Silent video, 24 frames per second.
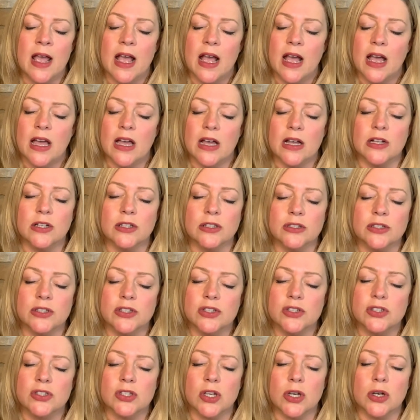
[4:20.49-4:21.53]
held
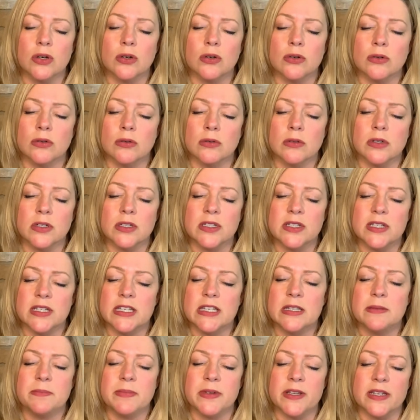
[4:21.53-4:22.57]
so
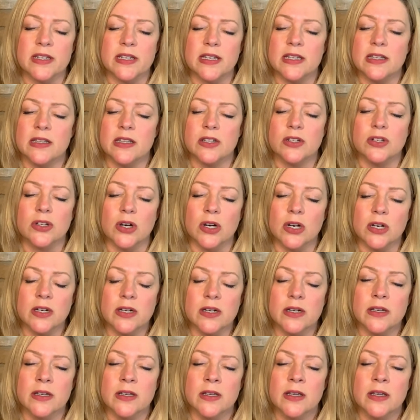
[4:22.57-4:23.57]
deep and in the dark.